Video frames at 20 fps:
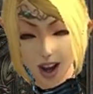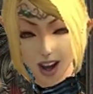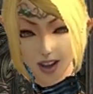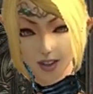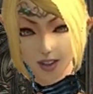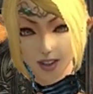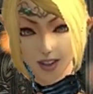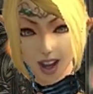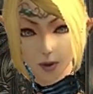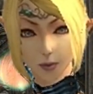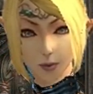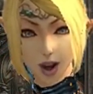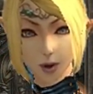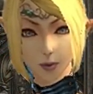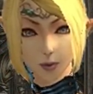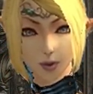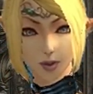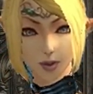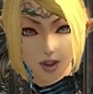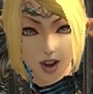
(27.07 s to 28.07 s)
and the same
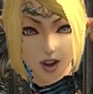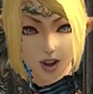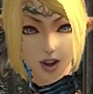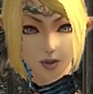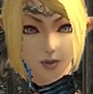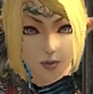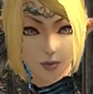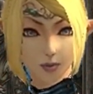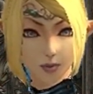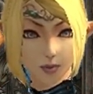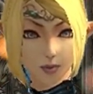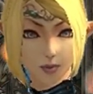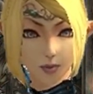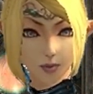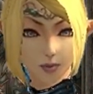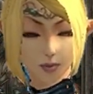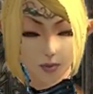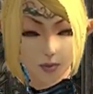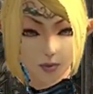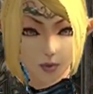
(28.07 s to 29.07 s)
atmosphere.
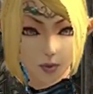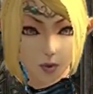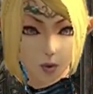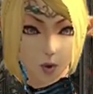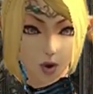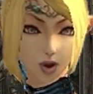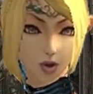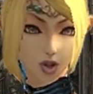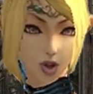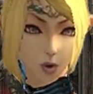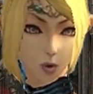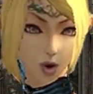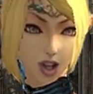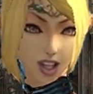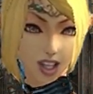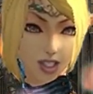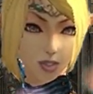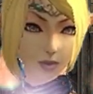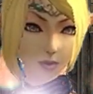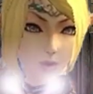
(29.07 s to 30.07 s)
What are you
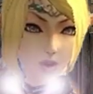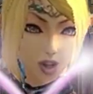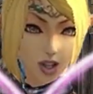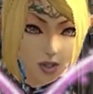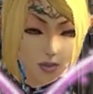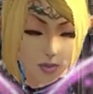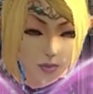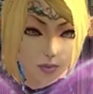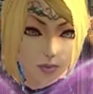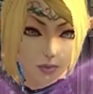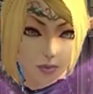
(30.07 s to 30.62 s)
waiting for?